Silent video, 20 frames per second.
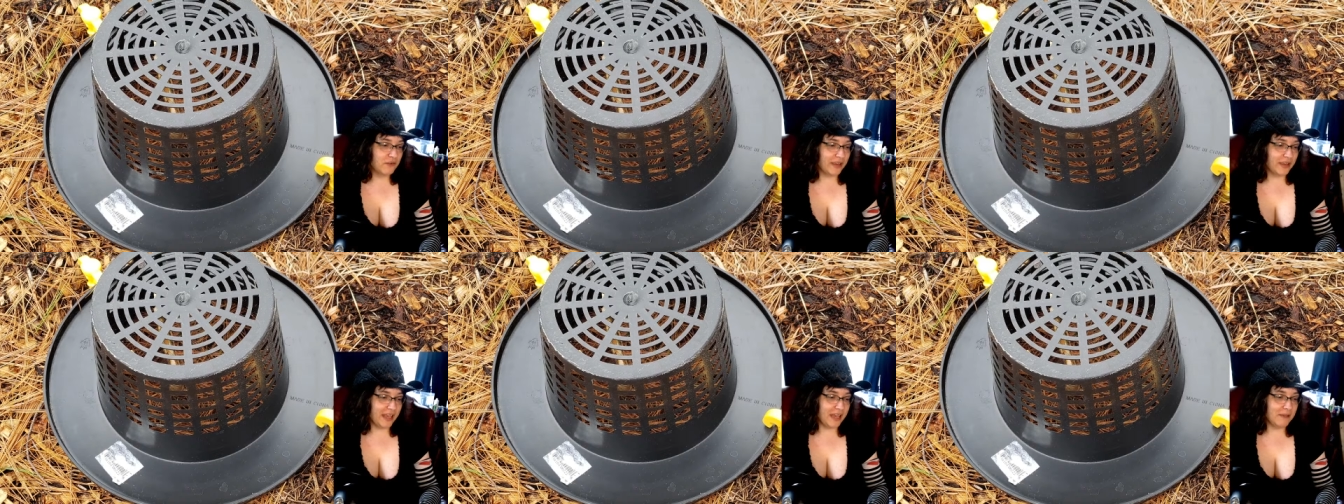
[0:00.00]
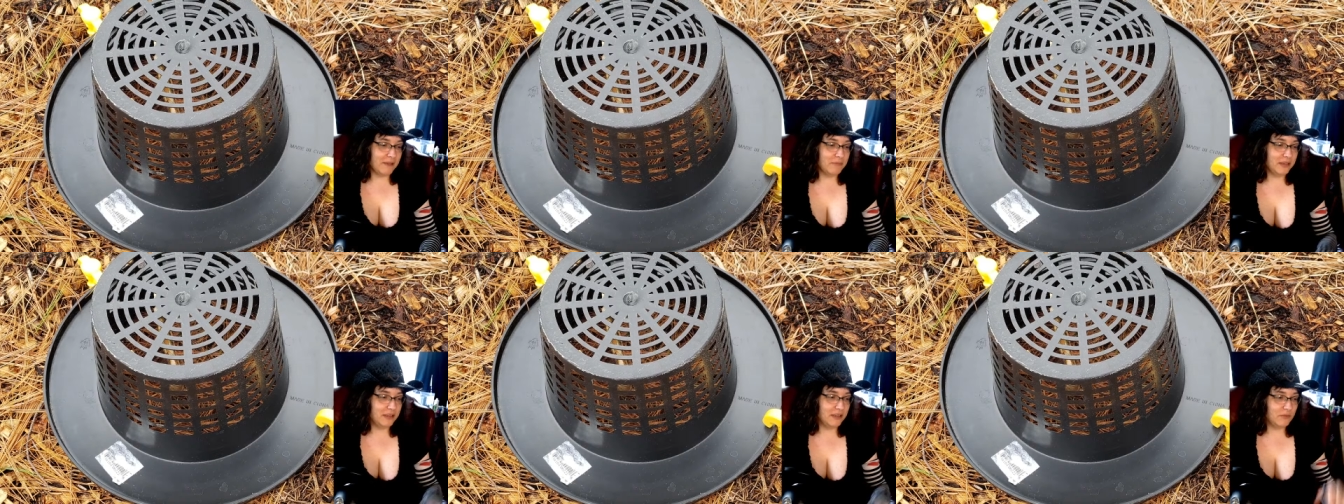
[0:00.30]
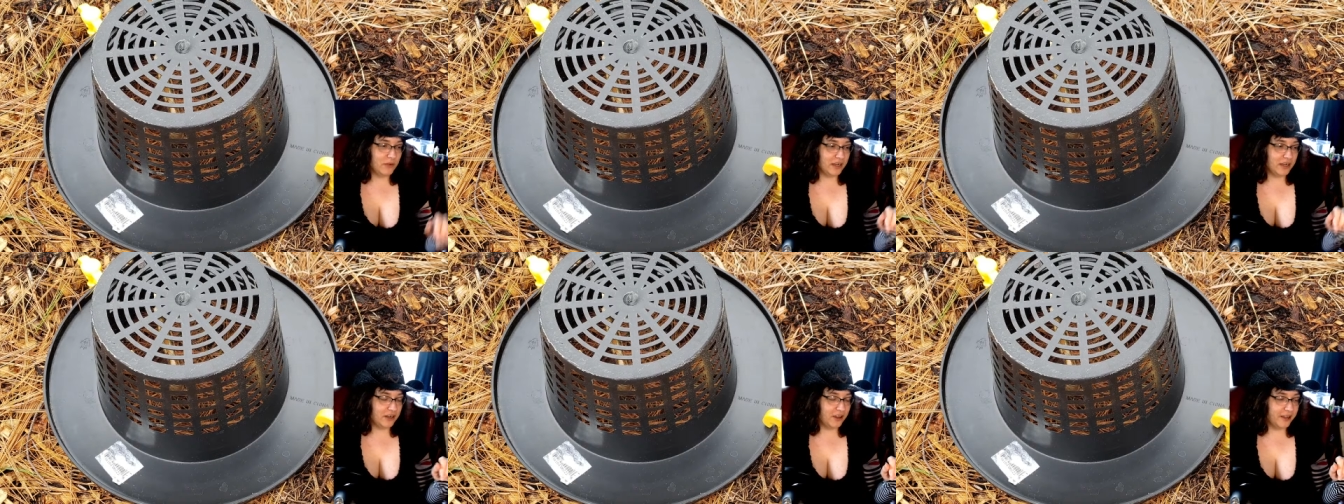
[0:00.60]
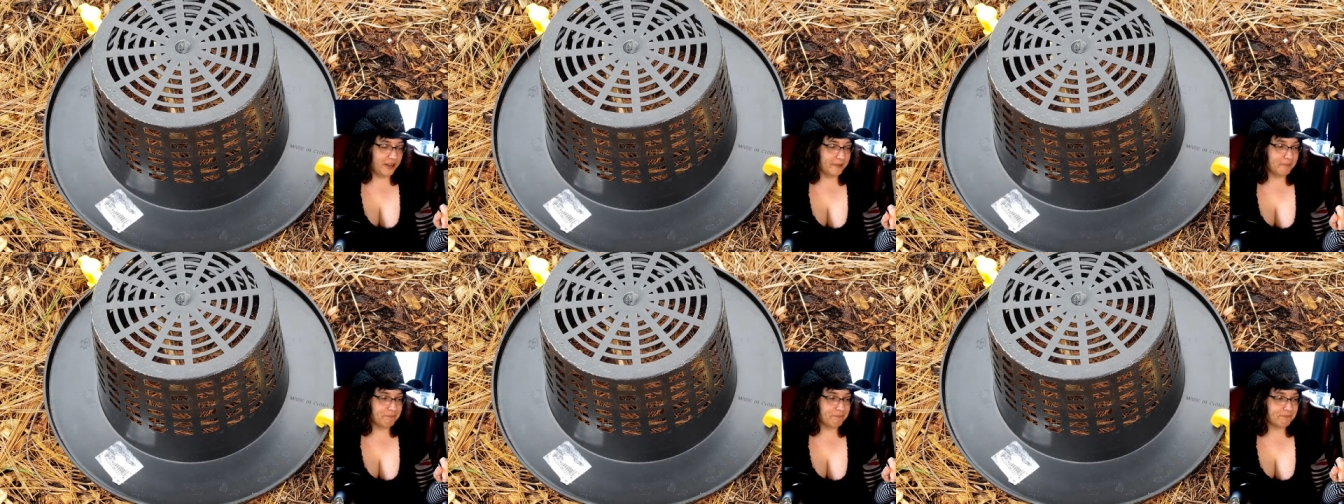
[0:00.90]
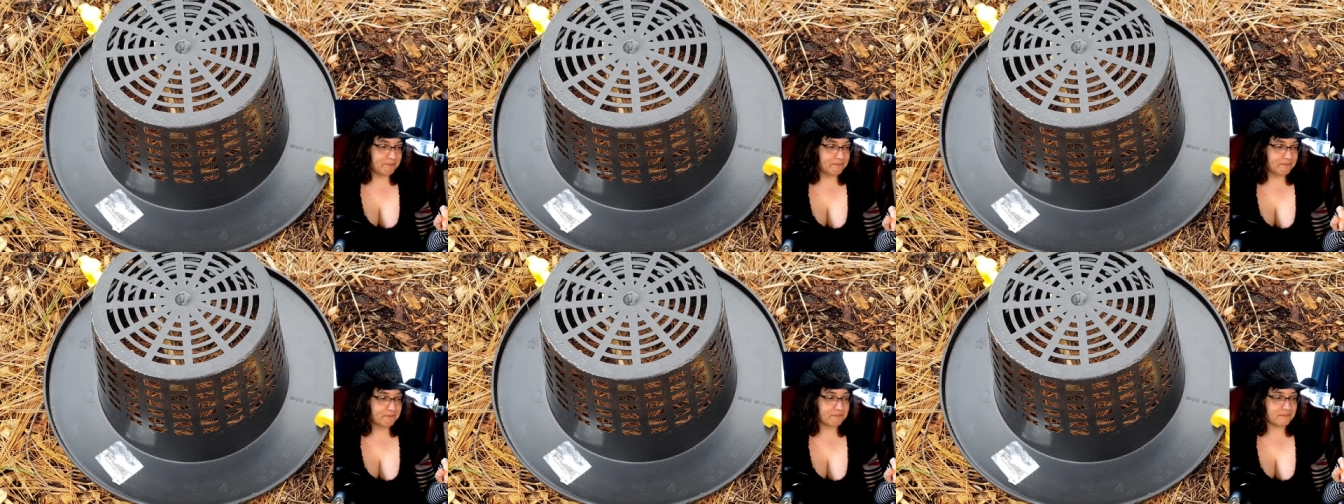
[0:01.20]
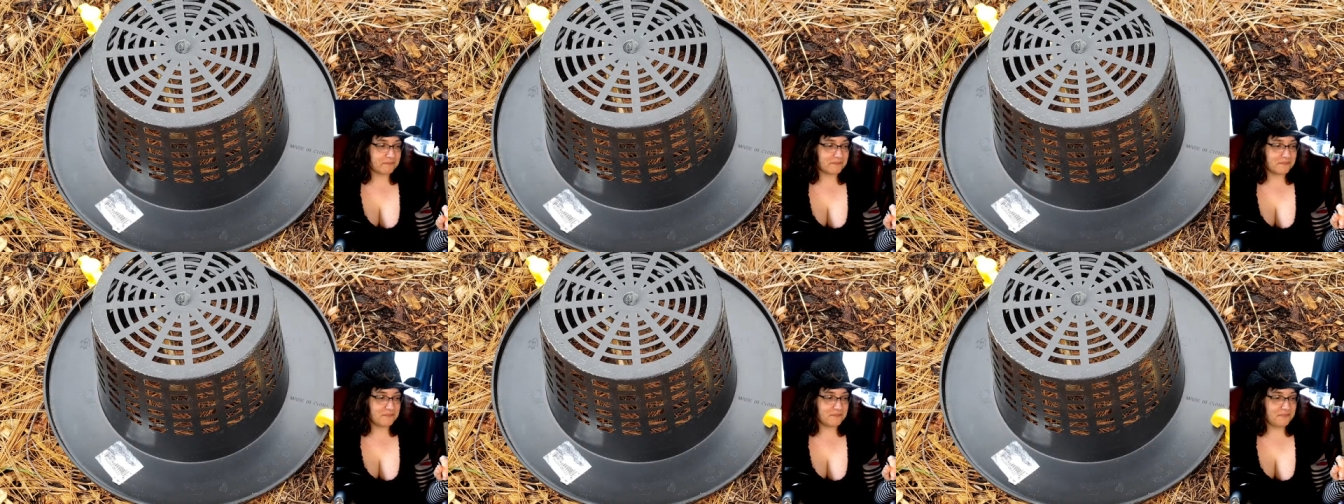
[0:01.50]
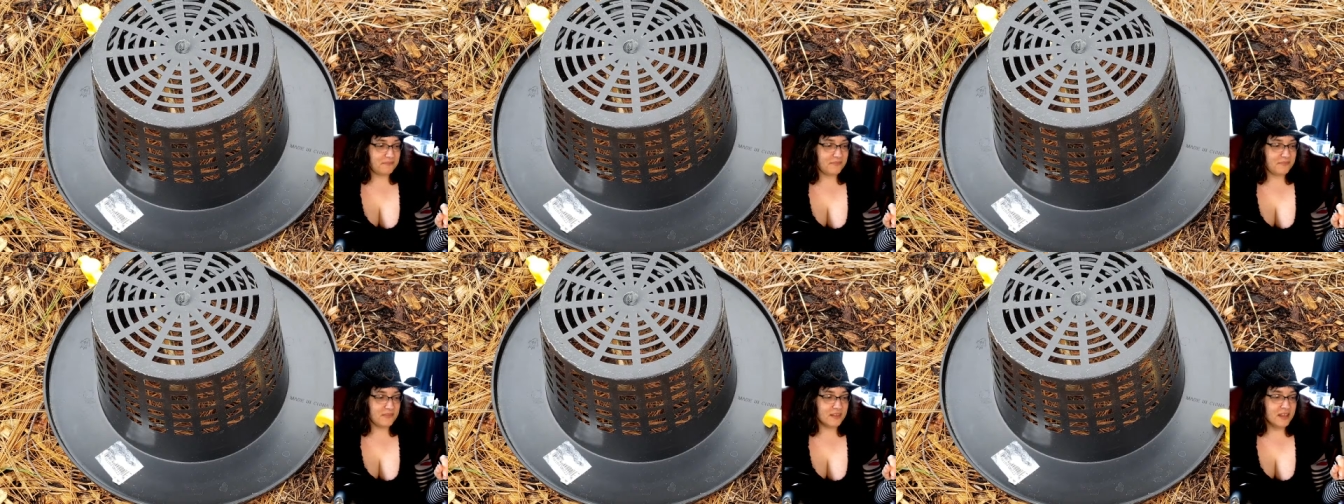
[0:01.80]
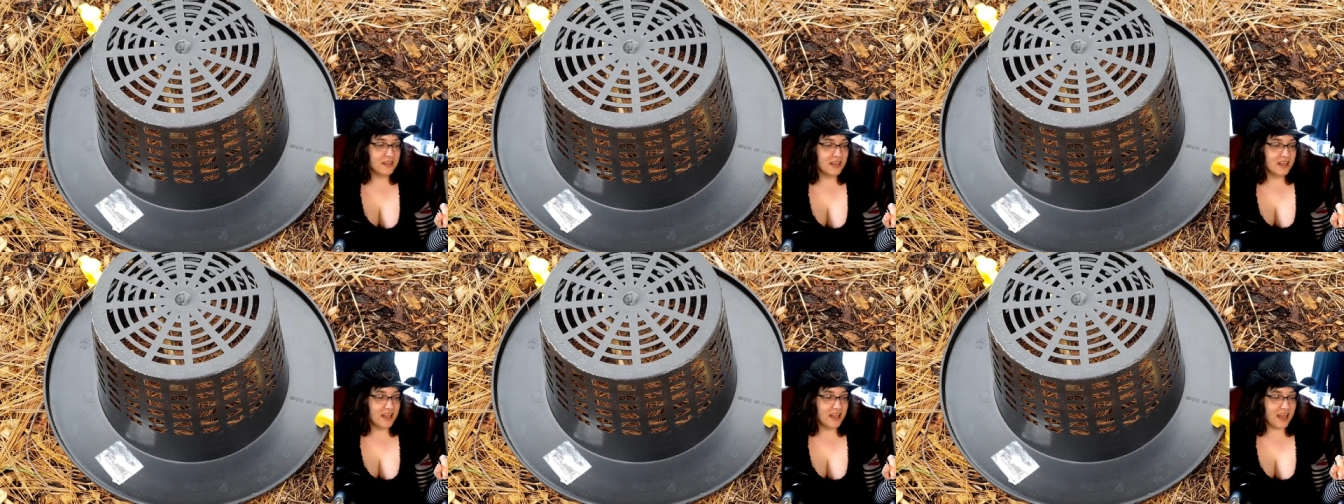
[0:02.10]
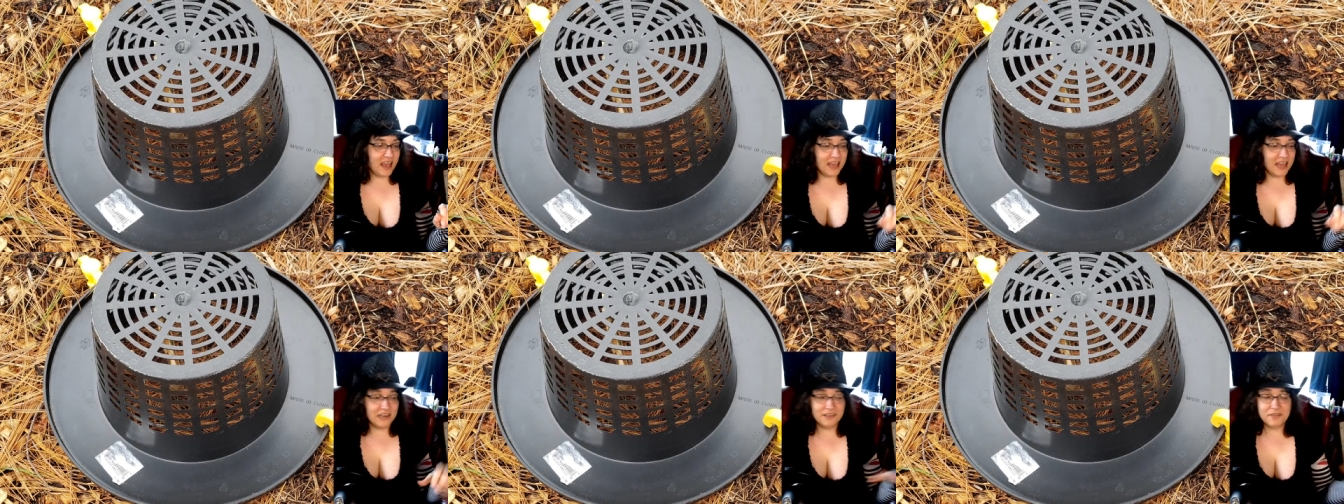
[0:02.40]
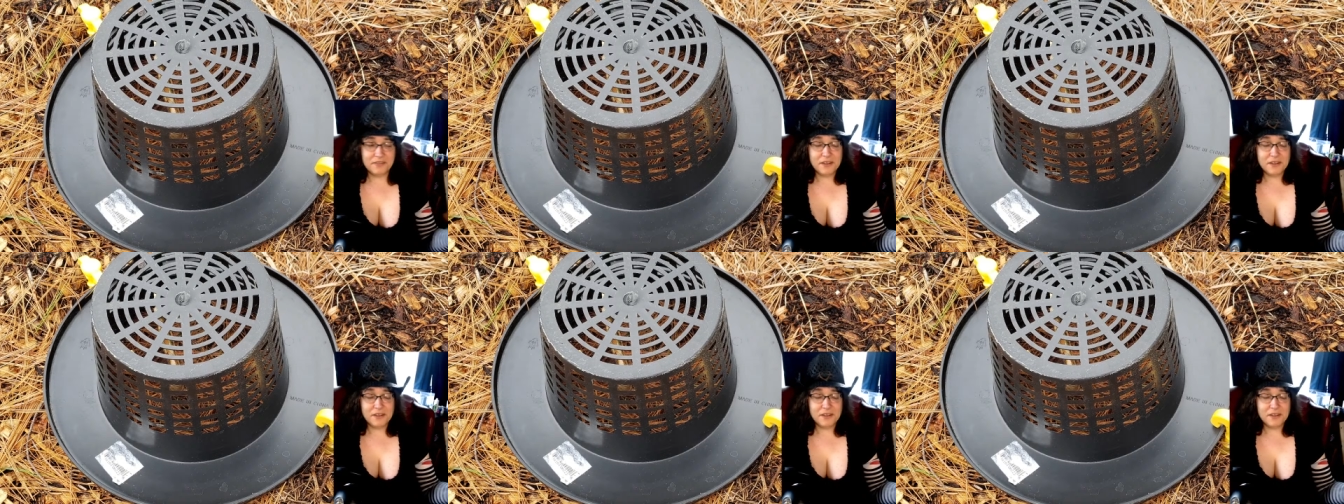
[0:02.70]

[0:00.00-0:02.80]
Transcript: camping and whatnot. And